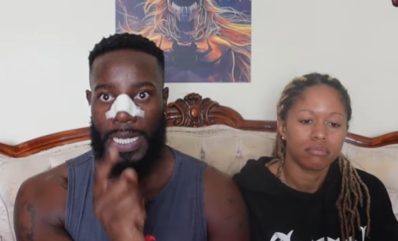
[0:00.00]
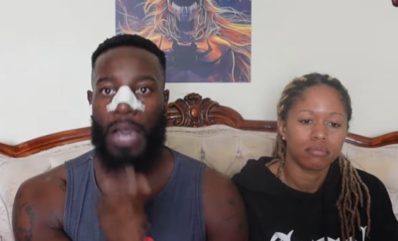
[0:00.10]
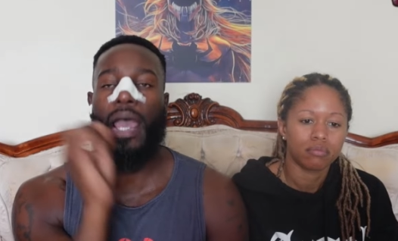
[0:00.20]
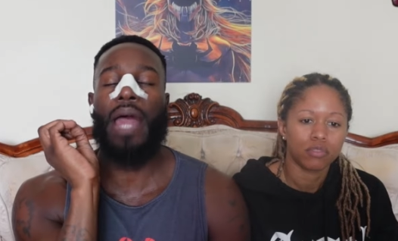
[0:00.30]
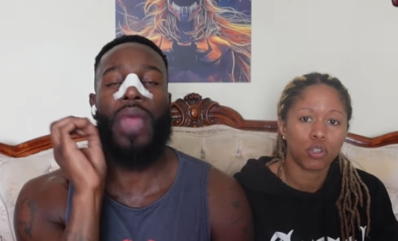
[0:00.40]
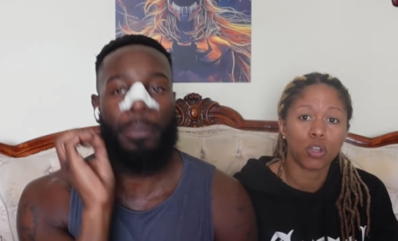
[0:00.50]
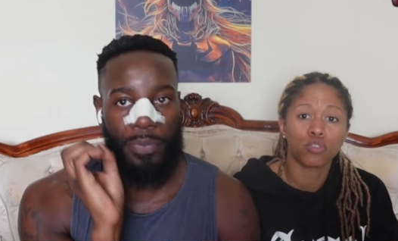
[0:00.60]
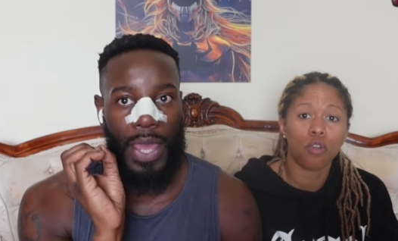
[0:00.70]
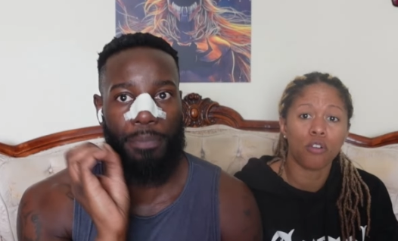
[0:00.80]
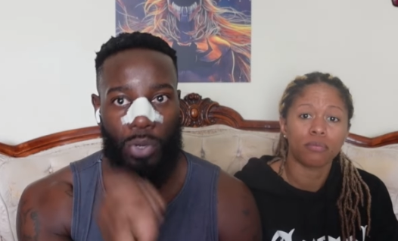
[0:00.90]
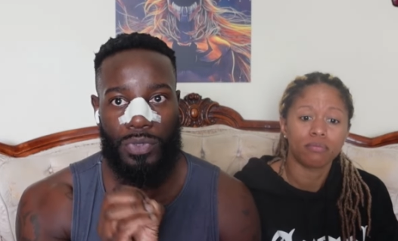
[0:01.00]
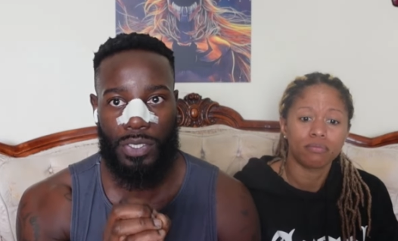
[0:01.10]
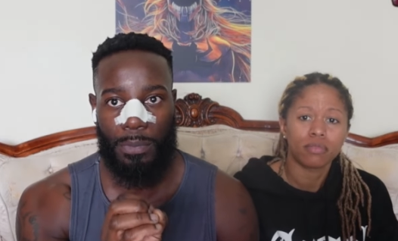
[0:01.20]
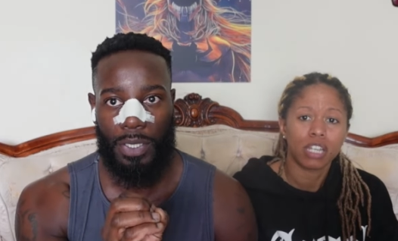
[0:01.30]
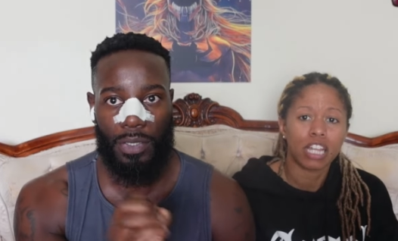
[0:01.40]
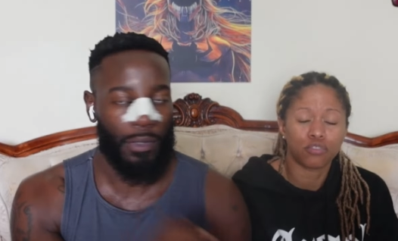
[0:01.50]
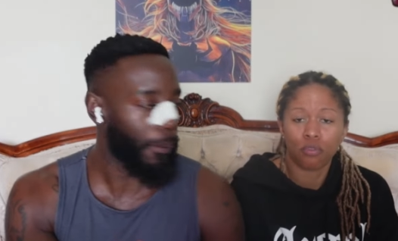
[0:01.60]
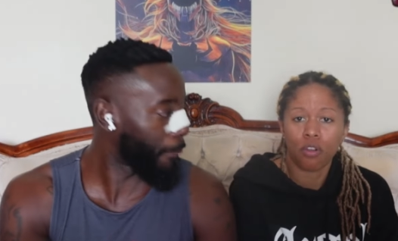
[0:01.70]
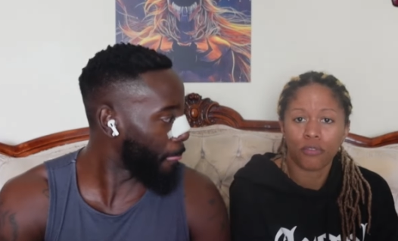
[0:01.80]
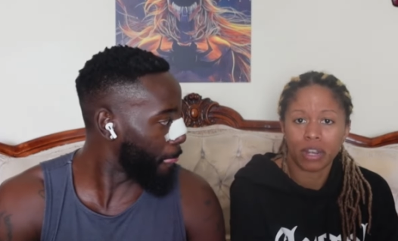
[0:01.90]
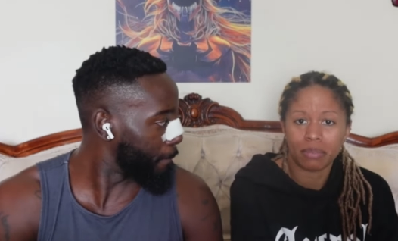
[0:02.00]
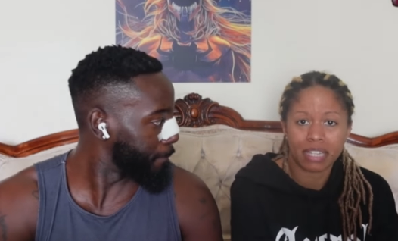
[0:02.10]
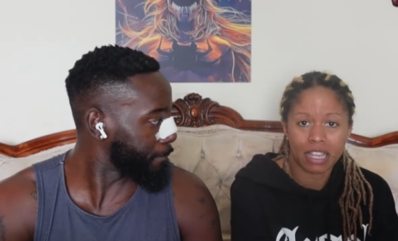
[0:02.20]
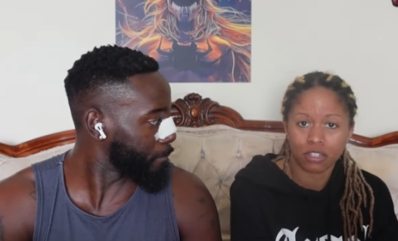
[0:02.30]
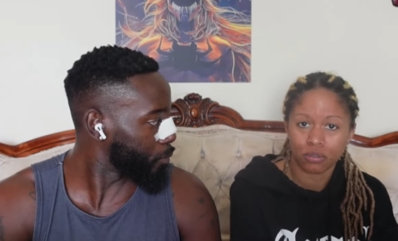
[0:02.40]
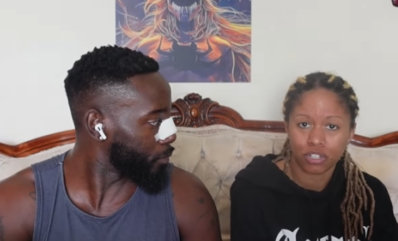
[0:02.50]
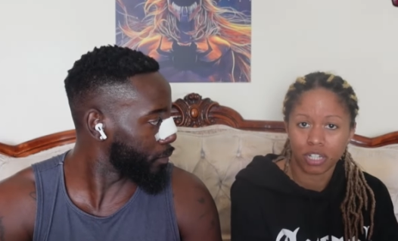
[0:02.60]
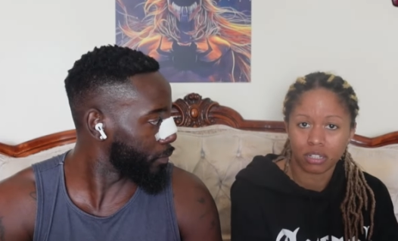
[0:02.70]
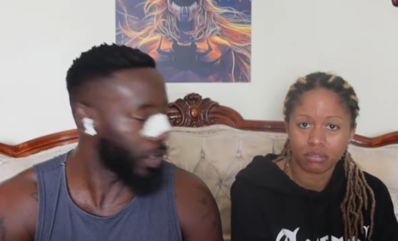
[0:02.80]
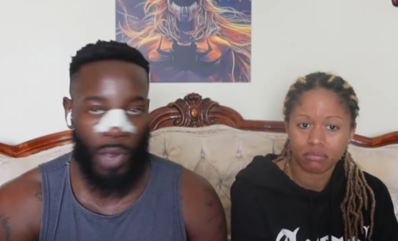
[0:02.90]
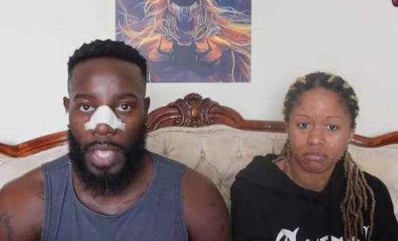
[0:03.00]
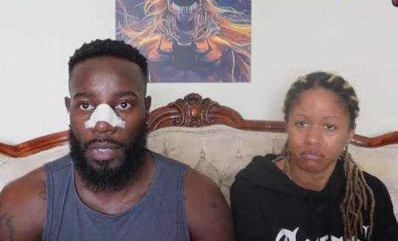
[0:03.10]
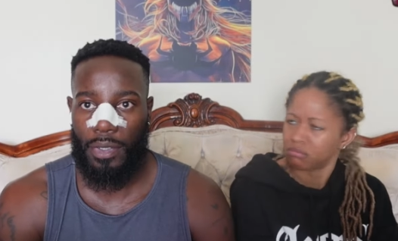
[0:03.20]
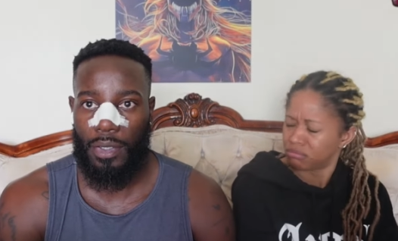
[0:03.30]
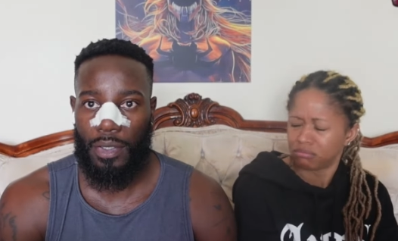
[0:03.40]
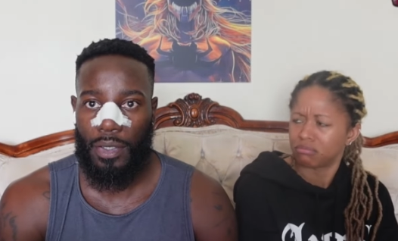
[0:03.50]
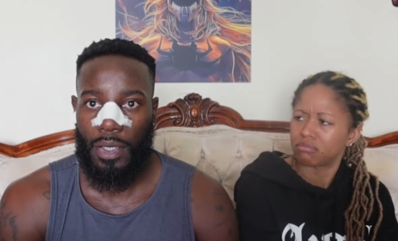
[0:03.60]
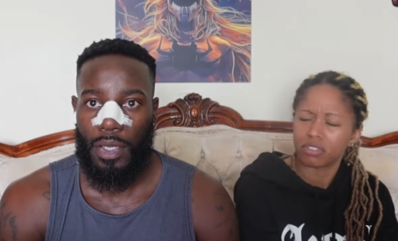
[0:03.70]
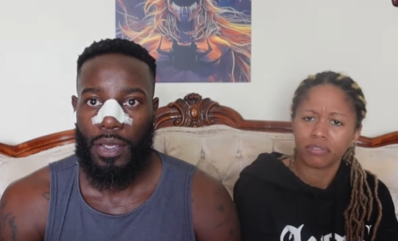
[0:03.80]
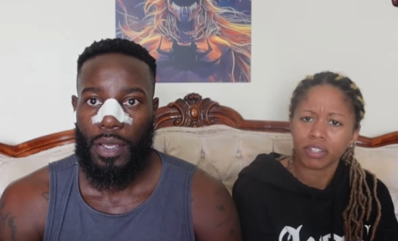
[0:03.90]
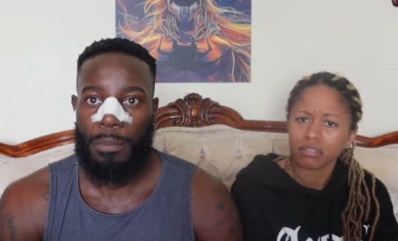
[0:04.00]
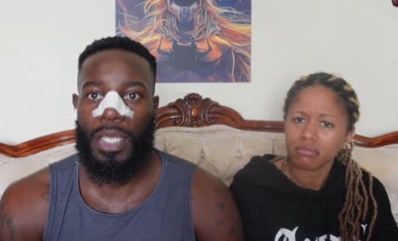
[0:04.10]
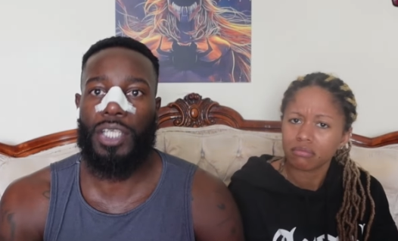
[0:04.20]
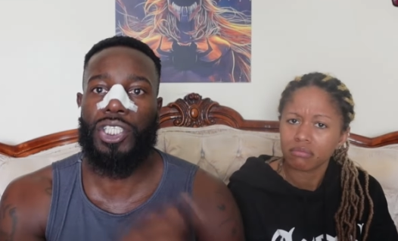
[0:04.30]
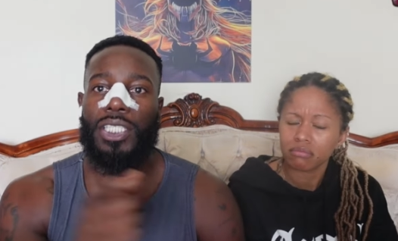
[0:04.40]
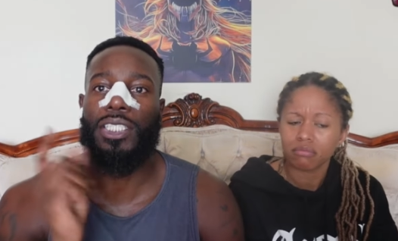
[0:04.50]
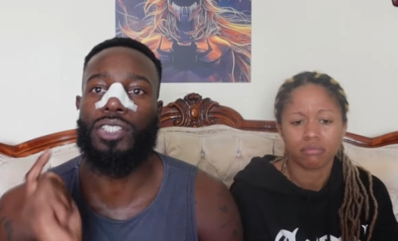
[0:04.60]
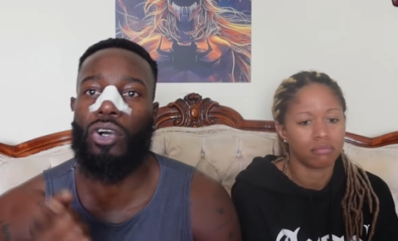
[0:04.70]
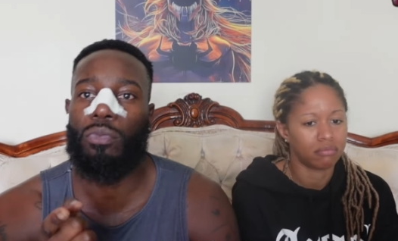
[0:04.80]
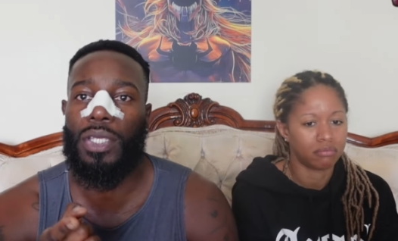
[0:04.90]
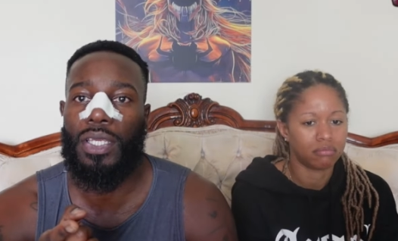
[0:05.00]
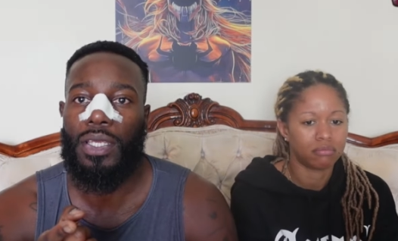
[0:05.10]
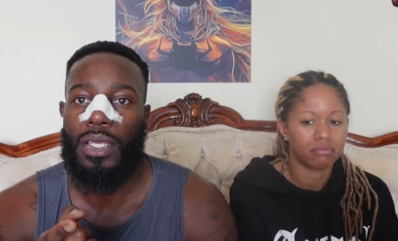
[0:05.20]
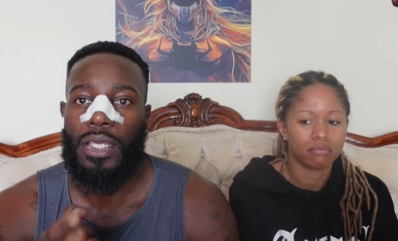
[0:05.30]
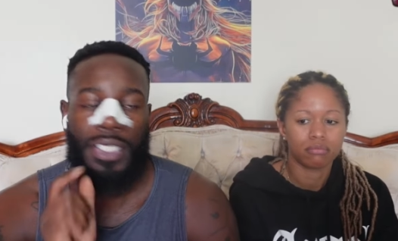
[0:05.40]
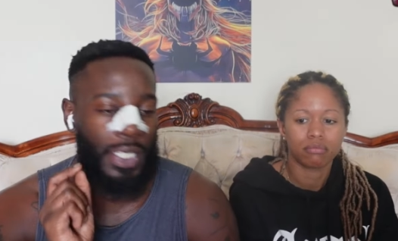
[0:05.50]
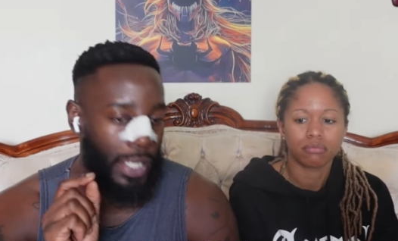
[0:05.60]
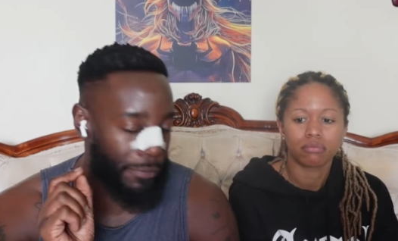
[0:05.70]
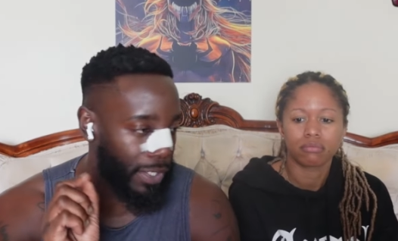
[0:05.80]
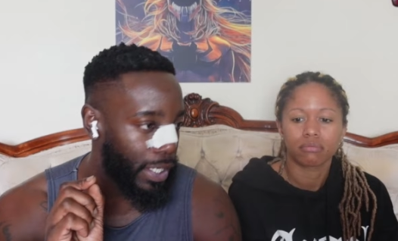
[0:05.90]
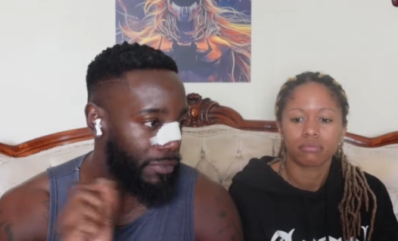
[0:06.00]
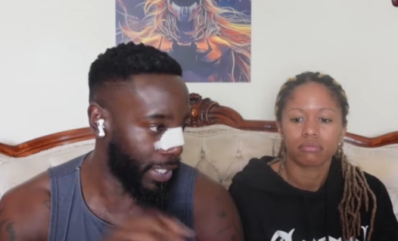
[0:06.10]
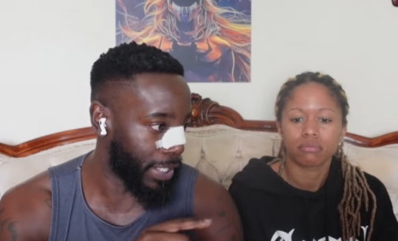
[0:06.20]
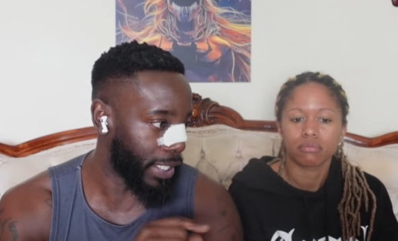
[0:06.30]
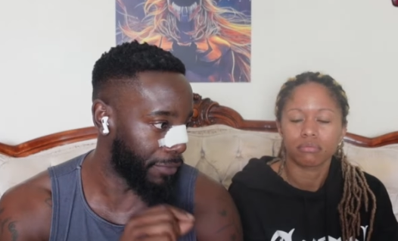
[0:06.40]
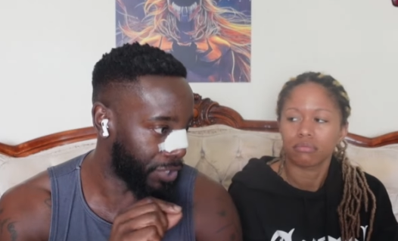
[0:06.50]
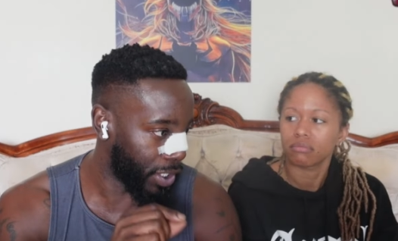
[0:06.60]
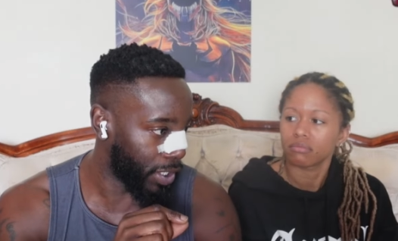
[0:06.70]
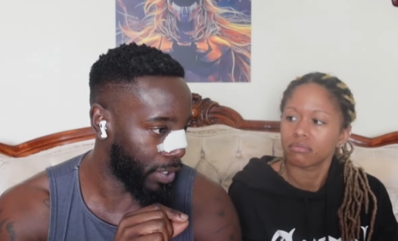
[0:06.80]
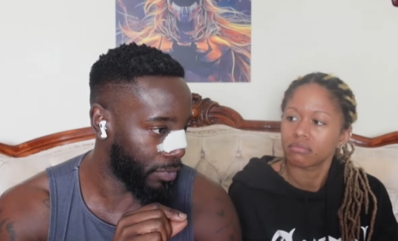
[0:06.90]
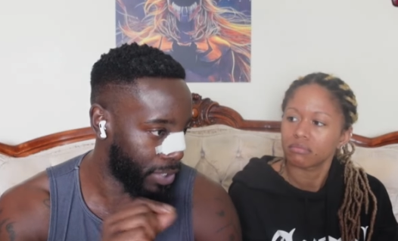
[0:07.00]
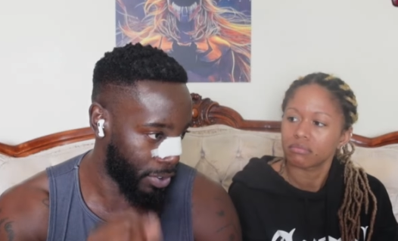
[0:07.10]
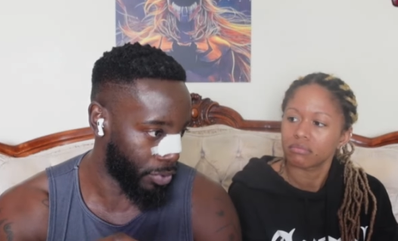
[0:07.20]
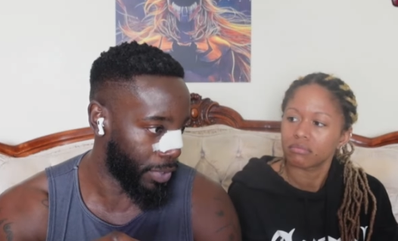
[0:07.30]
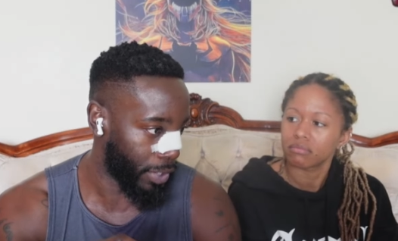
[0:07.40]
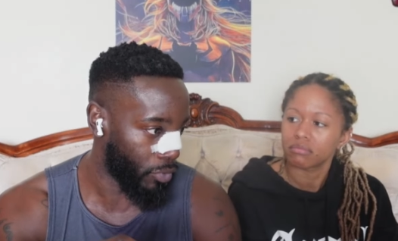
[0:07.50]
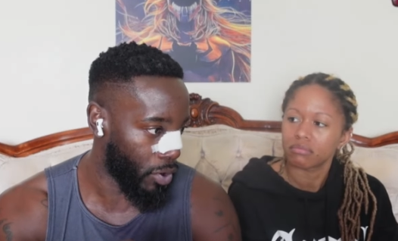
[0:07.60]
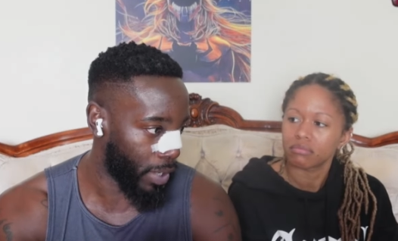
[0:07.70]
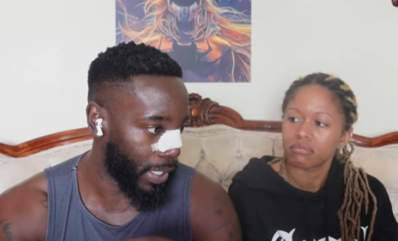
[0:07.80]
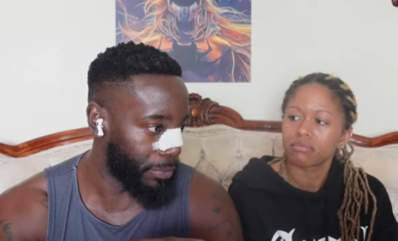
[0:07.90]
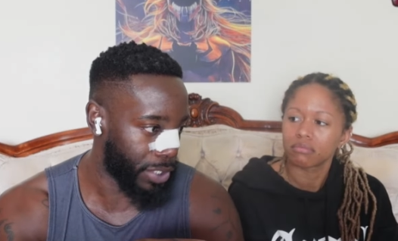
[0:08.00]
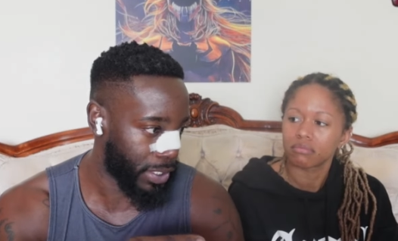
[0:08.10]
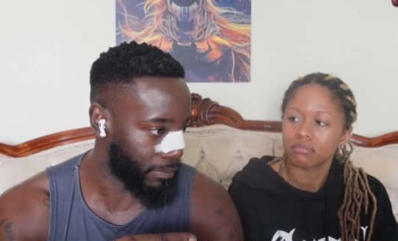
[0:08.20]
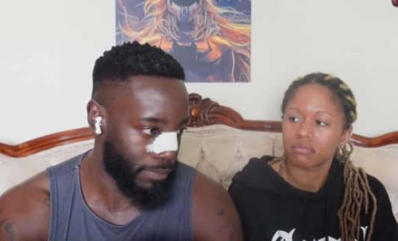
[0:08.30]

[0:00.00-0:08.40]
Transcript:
Speaker 1: I,
Speaker 2: so that, it's that wrong, proves it to me. It's wrong for him to take his own shit?
Speaker 1: Right.
Speaker 2: What the fuck?
Speaker 1: Because she just told me, see, if he if he had if she didn't do anything wrong and he was just a, an